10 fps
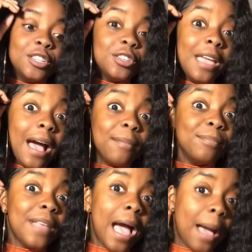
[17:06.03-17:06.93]
So yeah,
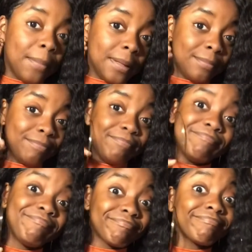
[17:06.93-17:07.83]
that happened.
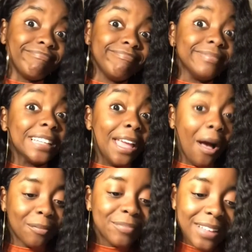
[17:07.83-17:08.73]
Yeah.